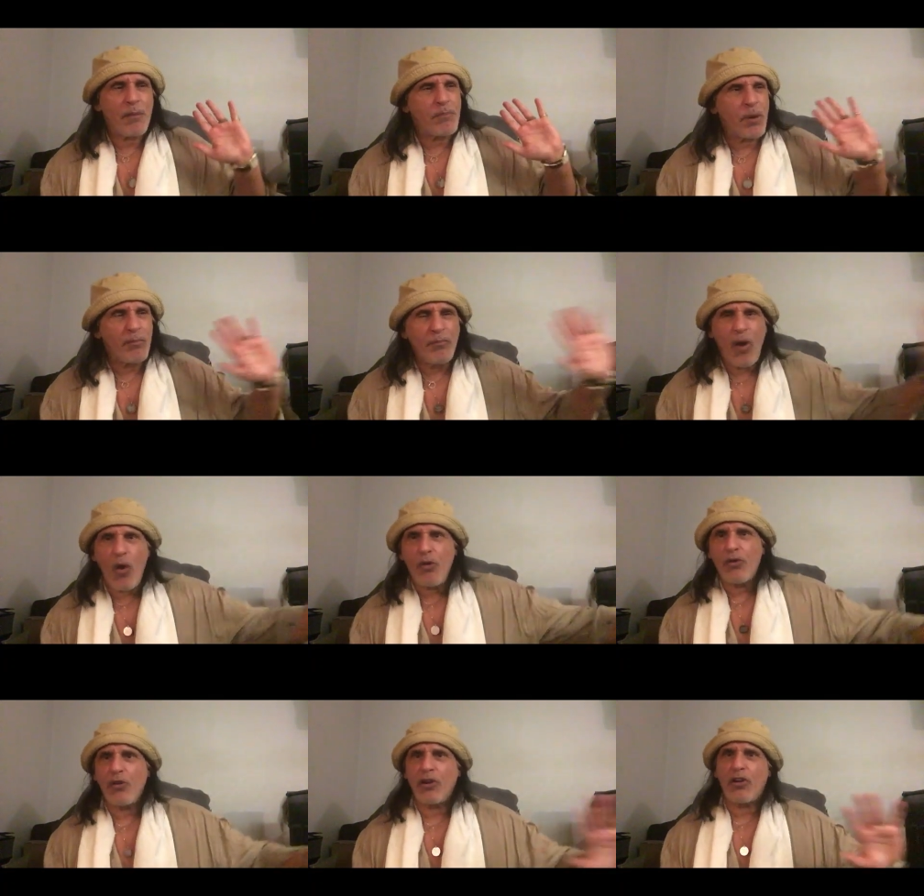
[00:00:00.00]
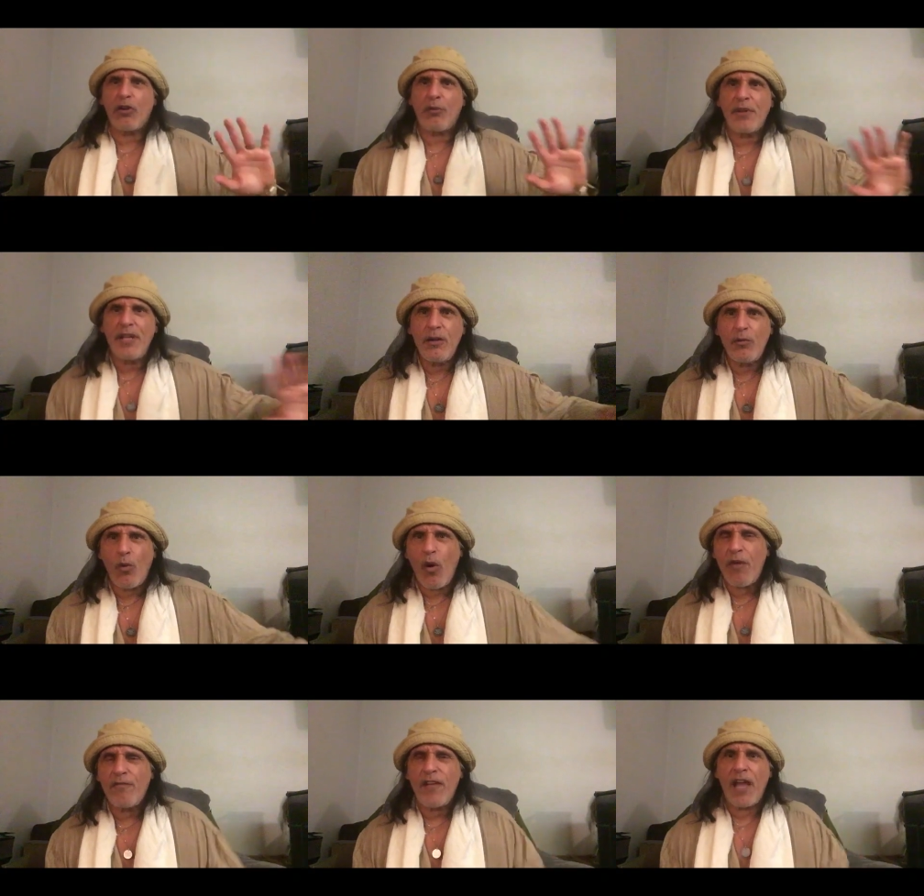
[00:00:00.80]
promoter a korean
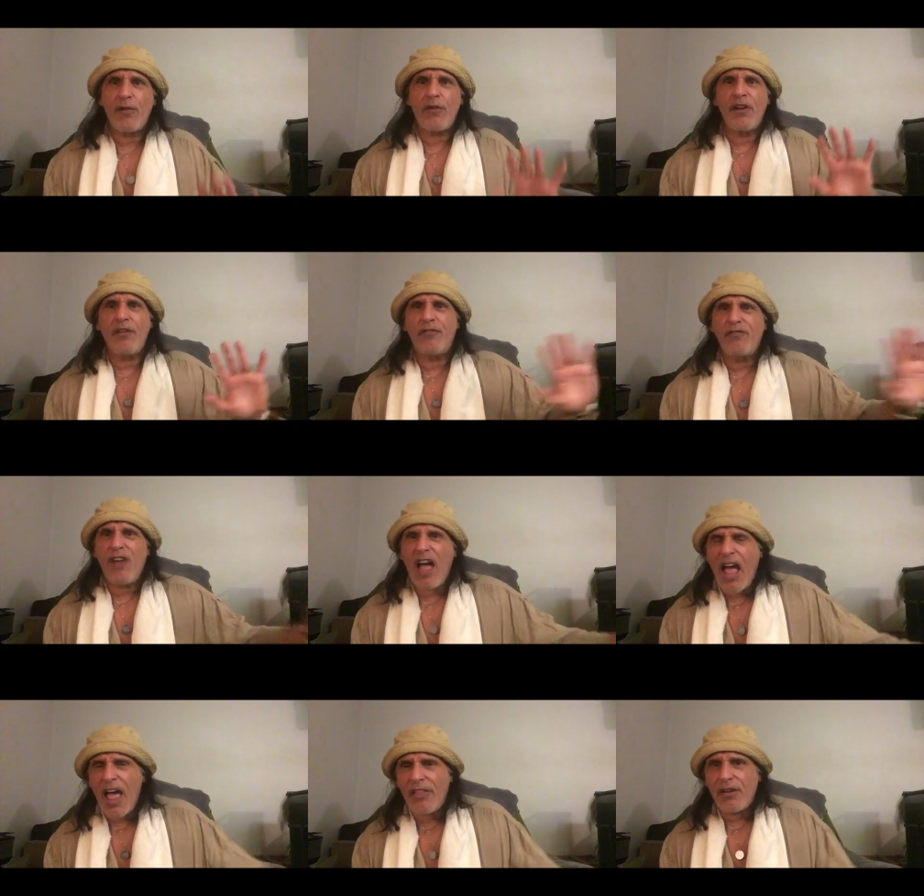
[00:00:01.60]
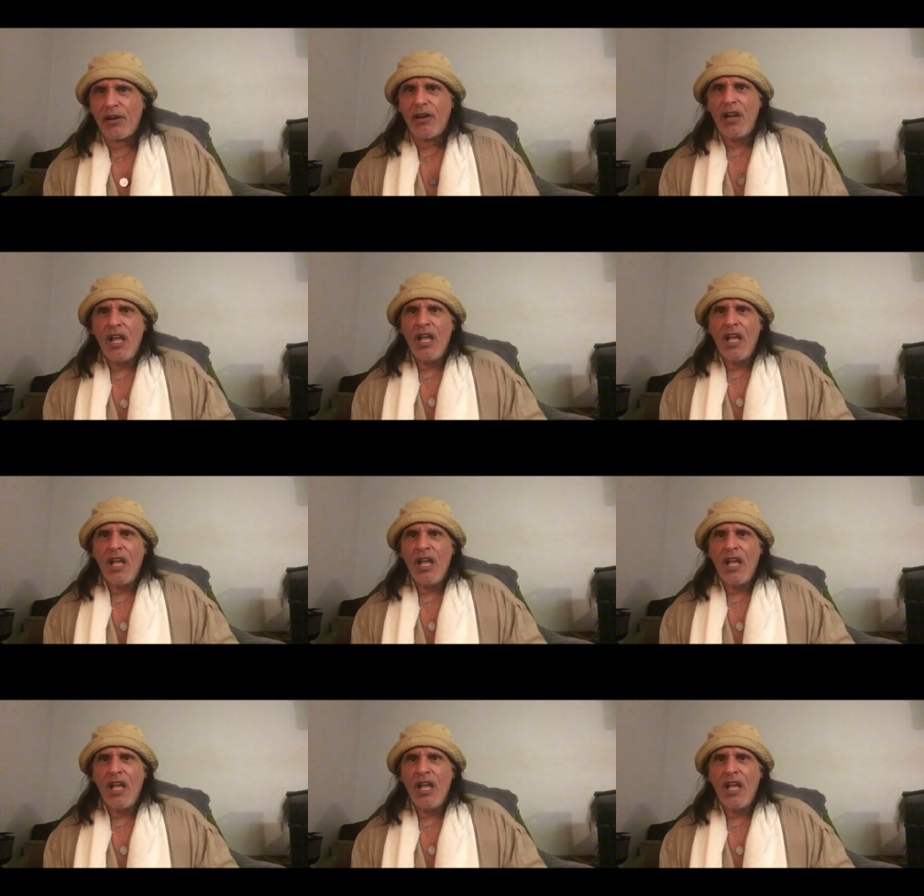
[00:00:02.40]
war veteran a father